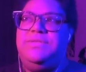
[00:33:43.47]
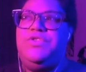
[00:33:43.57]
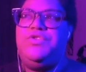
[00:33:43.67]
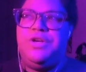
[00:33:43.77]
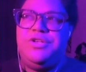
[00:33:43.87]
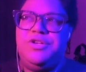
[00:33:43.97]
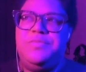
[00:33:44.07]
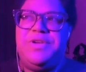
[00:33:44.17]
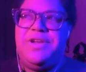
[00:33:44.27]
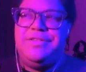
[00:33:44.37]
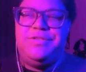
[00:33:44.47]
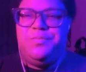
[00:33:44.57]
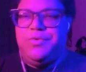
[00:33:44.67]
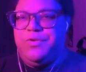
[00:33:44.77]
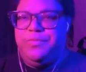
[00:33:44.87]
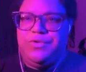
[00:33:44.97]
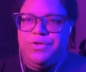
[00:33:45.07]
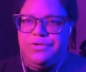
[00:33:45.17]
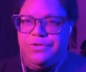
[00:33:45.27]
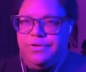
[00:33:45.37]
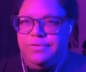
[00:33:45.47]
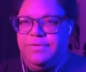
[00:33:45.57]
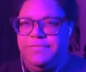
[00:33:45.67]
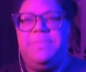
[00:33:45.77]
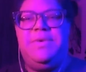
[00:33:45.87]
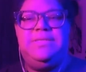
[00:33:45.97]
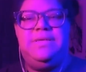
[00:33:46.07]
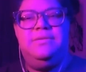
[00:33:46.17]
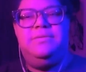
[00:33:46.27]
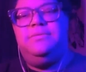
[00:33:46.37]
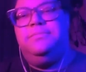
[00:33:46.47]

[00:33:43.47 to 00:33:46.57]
structured but not super super structured if that makes sense